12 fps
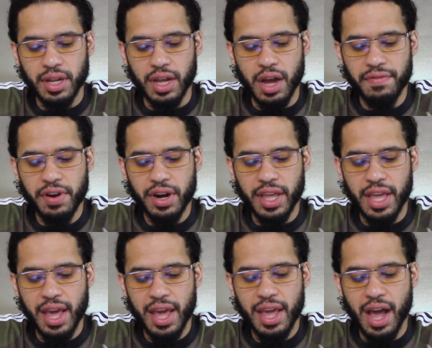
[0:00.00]
Governor
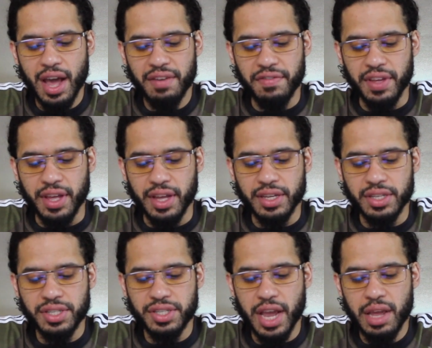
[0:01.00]
Kay Ivey,
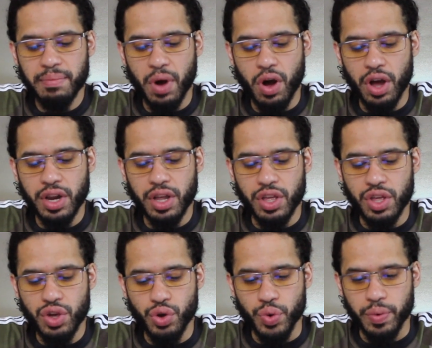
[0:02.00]
shame on
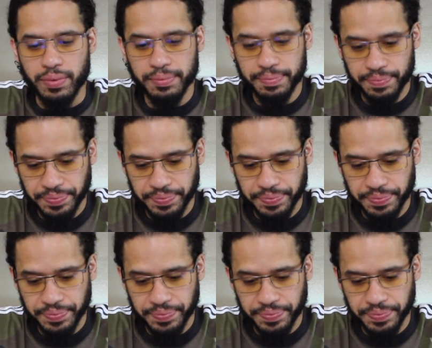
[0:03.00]
you.